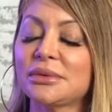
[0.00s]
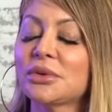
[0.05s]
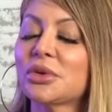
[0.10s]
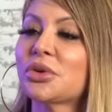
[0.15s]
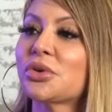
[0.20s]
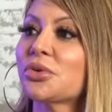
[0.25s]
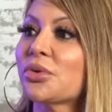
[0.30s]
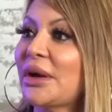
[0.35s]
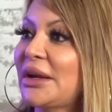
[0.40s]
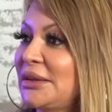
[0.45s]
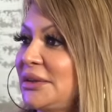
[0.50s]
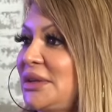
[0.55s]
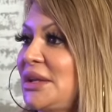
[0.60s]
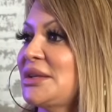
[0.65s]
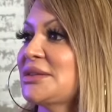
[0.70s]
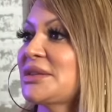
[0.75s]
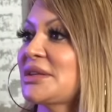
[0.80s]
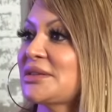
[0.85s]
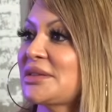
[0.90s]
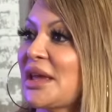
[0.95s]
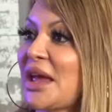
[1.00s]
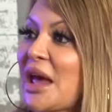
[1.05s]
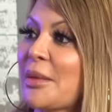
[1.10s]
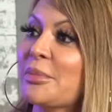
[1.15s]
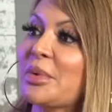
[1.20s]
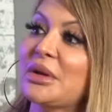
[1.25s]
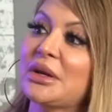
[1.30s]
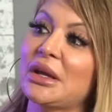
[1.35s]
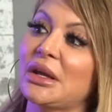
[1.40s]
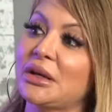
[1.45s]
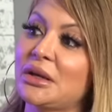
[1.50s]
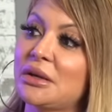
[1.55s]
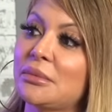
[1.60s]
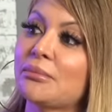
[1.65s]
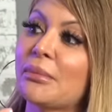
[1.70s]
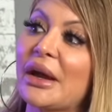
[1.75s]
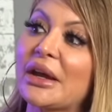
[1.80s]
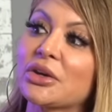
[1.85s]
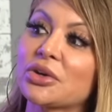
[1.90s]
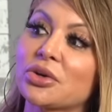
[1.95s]
great things has happened
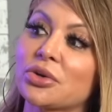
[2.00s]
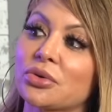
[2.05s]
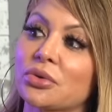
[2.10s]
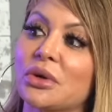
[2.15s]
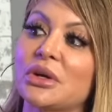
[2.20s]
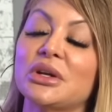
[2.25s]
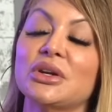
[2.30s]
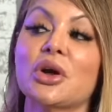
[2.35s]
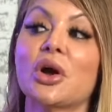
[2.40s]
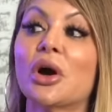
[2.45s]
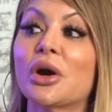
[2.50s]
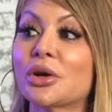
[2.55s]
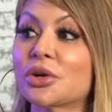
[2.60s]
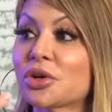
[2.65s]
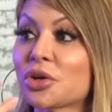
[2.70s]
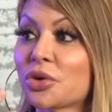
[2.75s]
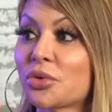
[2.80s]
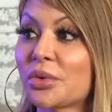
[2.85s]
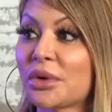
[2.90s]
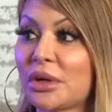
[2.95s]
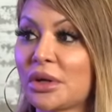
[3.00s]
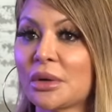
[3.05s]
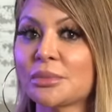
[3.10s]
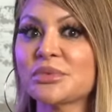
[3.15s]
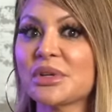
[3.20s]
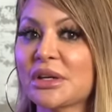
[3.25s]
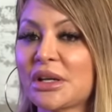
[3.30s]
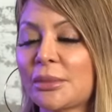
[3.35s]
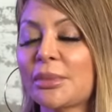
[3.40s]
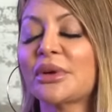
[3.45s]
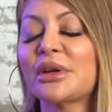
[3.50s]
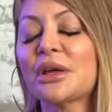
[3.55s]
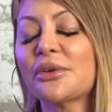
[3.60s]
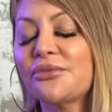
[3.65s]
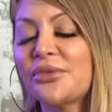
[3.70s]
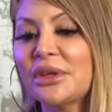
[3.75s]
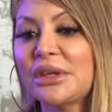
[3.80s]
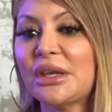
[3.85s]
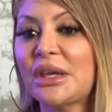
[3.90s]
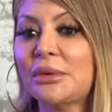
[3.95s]
in my in our career. I'm talking about now
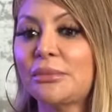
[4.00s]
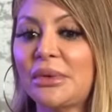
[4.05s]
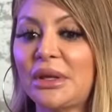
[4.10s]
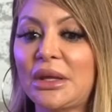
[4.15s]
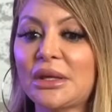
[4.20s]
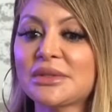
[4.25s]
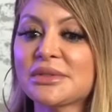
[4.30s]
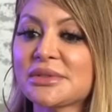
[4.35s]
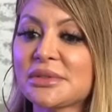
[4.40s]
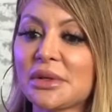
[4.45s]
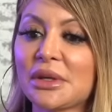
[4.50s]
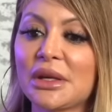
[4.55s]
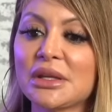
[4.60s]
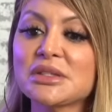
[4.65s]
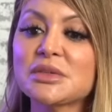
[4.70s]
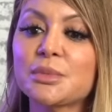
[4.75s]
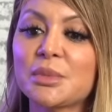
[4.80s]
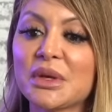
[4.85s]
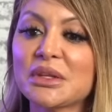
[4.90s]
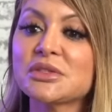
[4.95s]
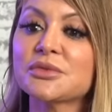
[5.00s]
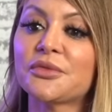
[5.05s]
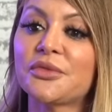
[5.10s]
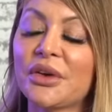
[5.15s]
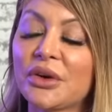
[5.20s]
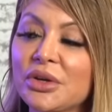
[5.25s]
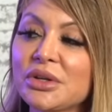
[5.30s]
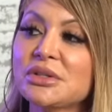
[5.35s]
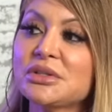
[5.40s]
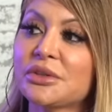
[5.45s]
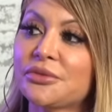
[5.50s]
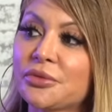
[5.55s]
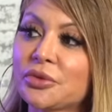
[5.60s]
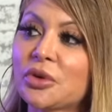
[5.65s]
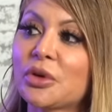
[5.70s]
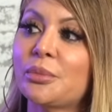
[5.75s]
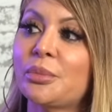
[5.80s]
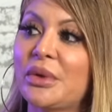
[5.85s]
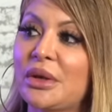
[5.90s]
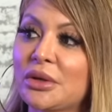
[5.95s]
Vicky and me. It's very
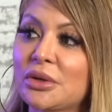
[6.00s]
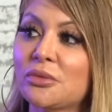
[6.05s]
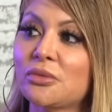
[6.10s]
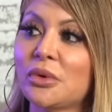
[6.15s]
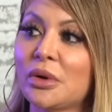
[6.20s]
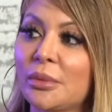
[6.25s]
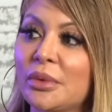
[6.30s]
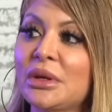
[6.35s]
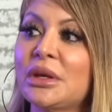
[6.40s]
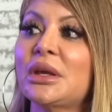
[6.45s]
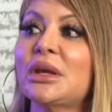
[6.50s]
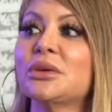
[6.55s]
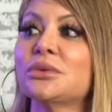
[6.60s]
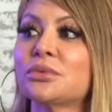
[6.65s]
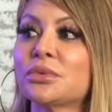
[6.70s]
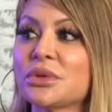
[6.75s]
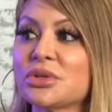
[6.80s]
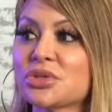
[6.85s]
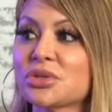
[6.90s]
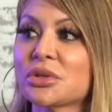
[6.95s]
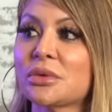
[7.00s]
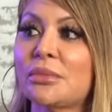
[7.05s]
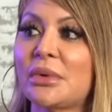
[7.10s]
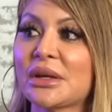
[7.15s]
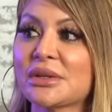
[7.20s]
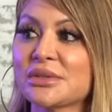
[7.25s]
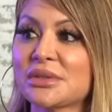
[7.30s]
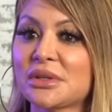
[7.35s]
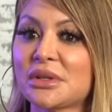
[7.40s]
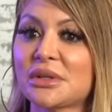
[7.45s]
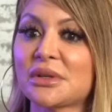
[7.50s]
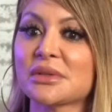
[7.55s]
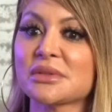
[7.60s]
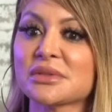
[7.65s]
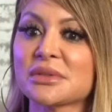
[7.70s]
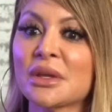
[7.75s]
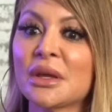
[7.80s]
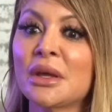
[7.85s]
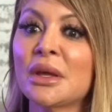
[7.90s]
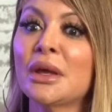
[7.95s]
difficult being a woman in regional Mexican
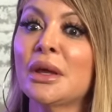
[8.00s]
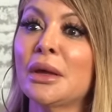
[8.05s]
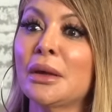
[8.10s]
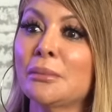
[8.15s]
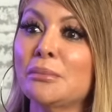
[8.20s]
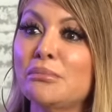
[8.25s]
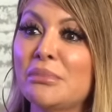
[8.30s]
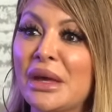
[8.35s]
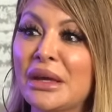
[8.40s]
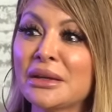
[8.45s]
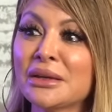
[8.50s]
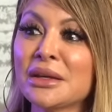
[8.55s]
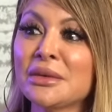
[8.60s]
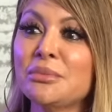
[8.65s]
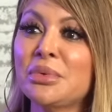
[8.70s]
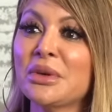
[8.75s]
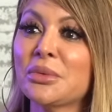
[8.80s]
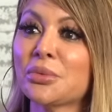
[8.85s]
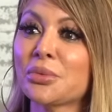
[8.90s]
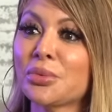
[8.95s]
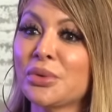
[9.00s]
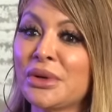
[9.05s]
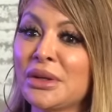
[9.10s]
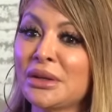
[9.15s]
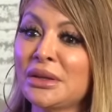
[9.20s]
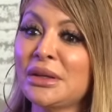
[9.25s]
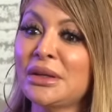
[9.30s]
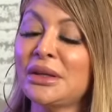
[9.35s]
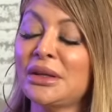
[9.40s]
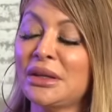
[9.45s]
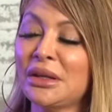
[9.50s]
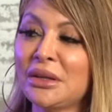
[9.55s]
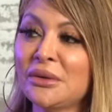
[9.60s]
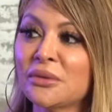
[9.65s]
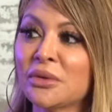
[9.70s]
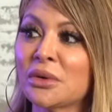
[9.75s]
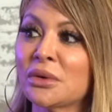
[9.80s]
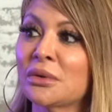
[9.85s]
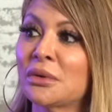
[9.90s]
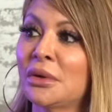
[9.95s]
because men can be really
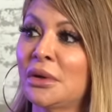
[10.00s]
evil.